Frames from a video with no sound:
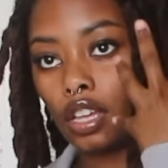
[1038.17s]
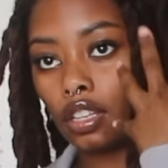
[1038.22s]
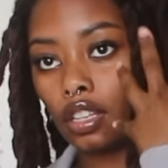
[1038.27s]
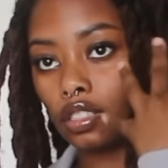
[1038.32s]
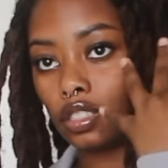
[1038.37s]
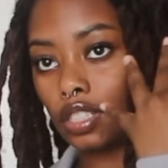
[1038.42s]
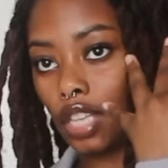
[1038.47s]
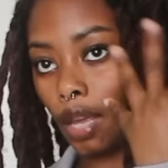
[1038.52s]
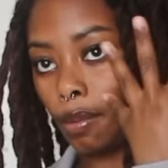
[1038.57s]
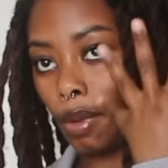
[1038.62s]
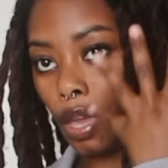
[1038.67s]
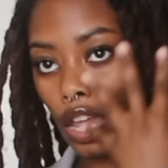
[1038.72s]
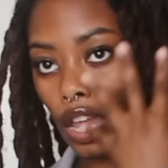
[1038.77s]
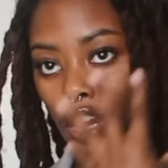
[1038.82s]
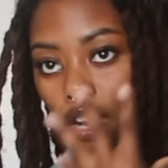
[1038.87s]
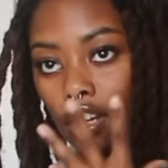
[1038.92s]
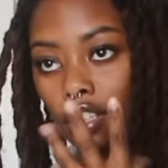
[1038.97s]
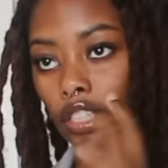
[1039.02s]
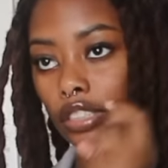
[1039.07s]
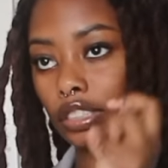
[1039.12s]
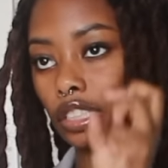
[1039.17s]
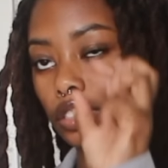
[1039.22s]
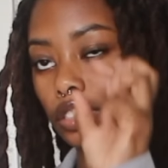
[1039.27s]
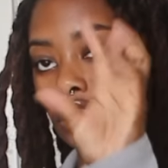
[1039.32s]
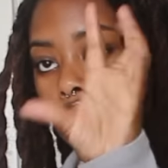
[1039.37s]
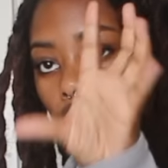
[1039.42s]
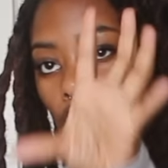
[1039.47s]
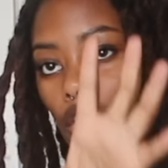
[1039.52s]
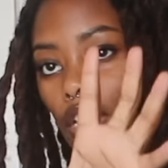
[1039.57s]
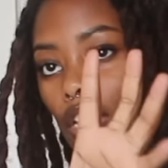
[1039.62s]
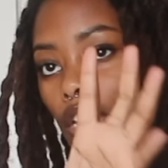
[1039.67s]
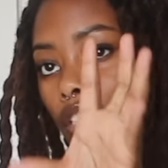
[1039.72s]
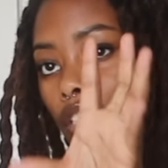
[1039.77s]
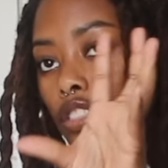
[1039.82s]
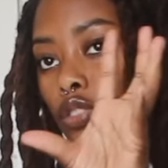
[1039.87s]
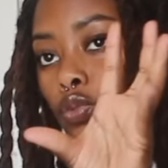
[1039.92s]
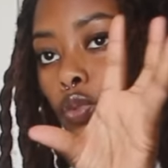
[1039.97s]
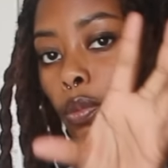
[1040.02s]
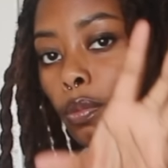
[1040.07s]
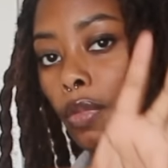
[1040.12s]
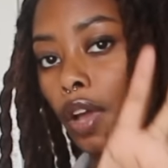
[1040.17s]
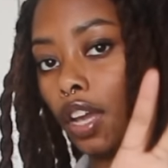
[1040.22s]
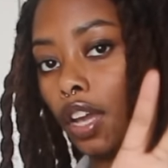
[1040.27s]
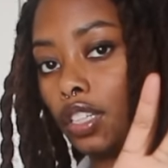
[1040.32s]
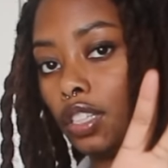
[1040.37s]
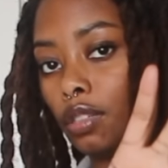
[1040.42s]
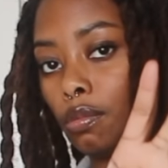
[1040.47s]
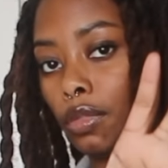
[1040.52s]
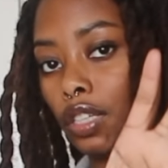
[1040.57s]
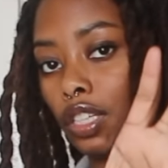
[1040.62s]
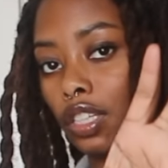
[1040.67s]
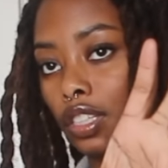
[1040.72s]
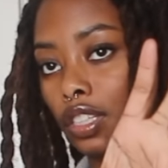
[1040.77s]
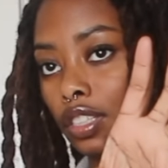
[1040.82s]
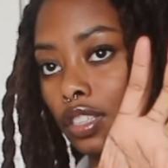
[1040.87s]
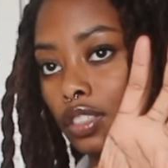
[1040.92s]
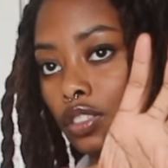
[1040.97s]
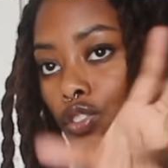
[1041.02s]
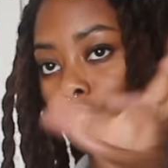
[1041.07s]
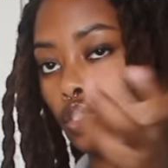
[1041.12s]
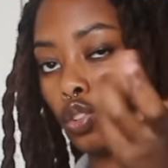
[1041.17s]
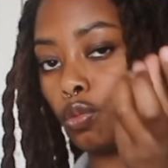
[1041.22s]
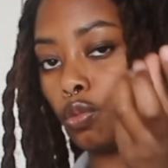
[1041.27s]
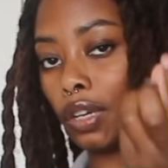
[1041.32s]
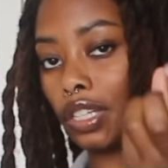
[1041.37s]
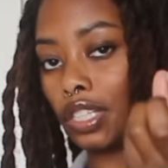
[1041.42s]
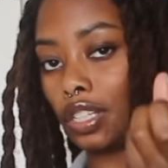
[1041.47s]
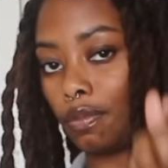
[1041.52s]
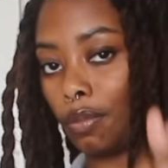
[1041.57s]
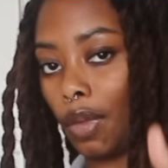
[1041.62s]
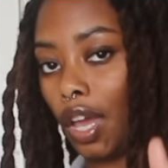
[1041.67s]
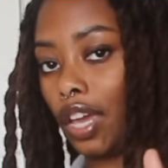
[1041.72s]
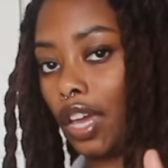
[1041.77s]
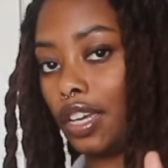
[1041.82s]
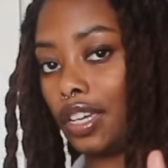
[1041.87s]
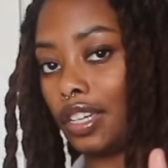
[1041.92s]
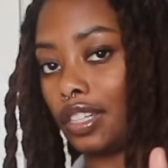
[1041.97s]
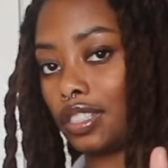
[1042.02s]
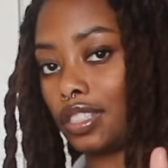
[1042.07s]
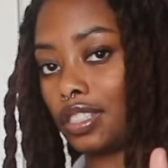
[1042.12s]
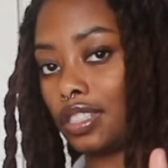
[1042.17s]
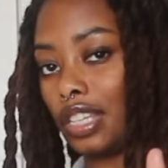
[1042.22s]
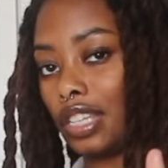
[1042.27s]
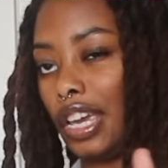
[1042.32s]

same hair, like they just, it just reminded me too much of my ex.